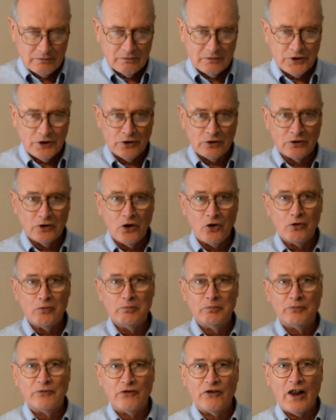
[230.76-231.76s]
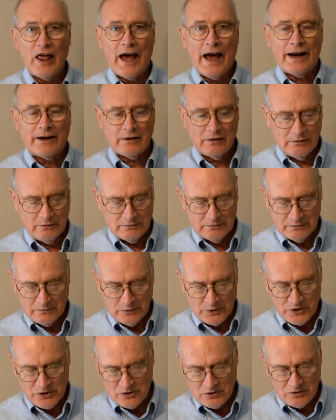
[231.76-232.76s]
your globe flat,
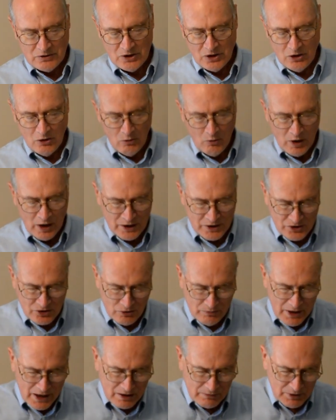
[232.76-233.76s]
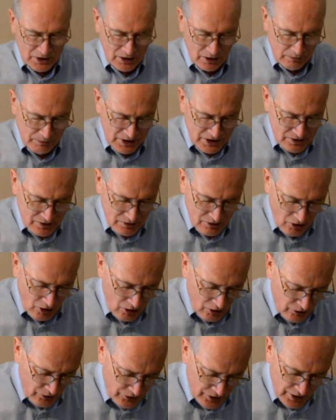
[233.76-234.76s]
which you don't want. So make them a little bit
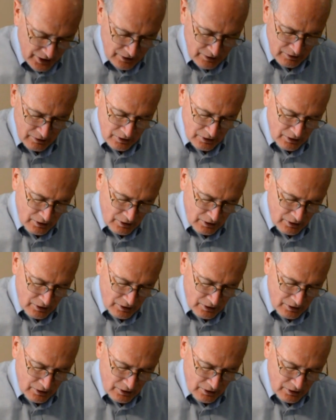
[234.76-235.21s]
taller than